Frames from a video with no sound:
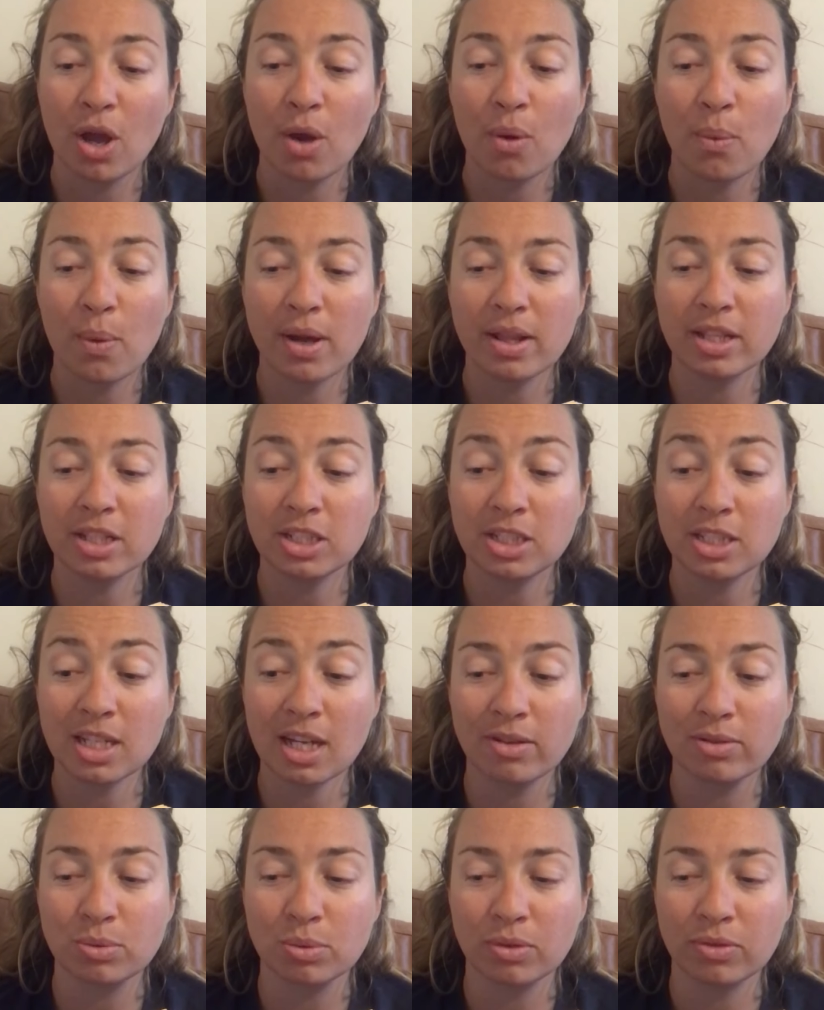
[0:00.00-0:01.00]
where the
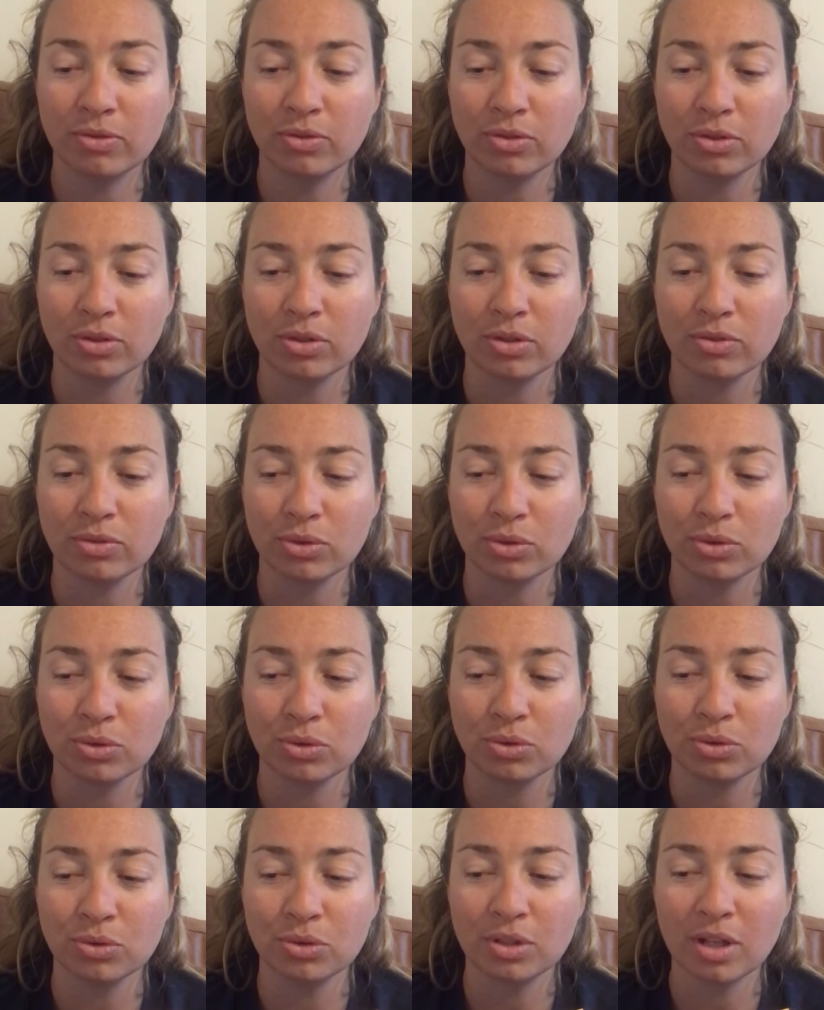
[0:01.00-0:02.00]
shelves were full of
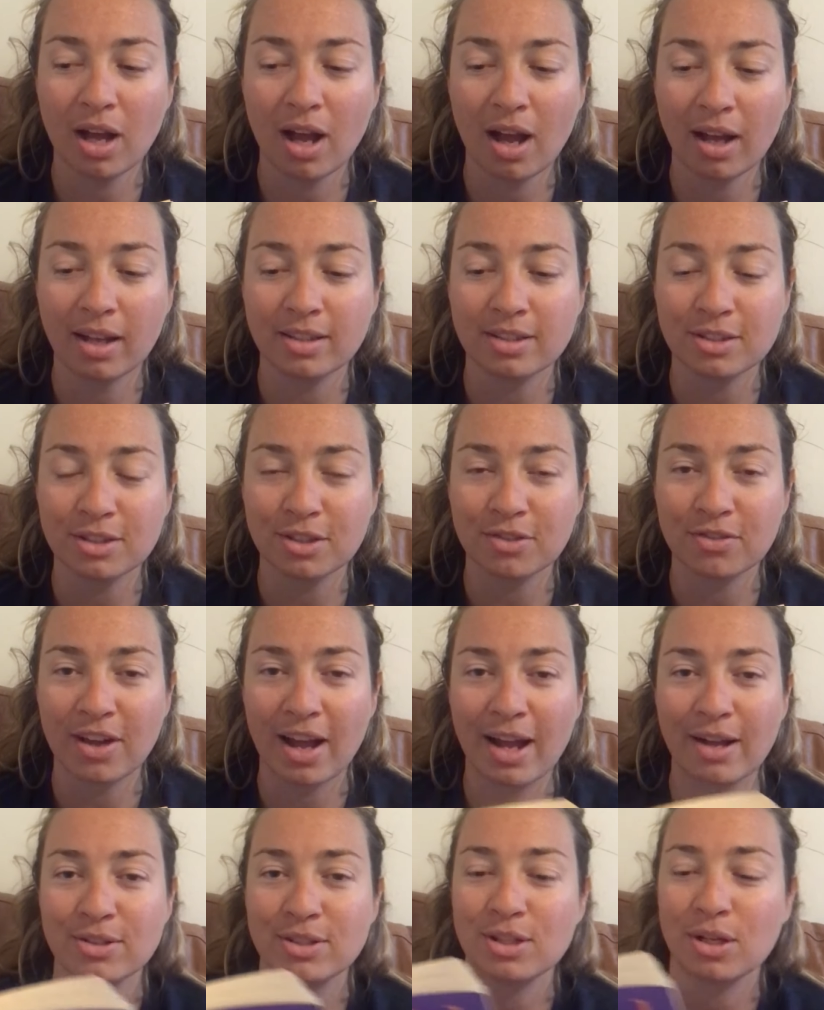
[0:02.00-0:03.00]
all kinds of
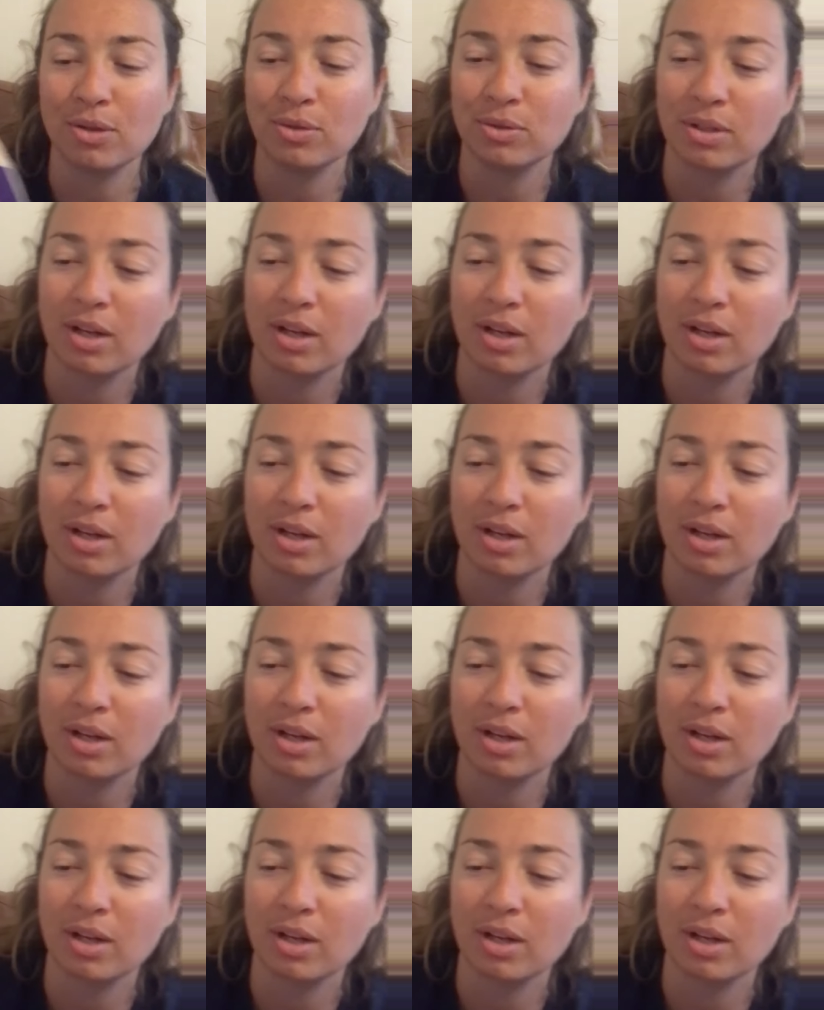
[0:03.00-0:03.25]
household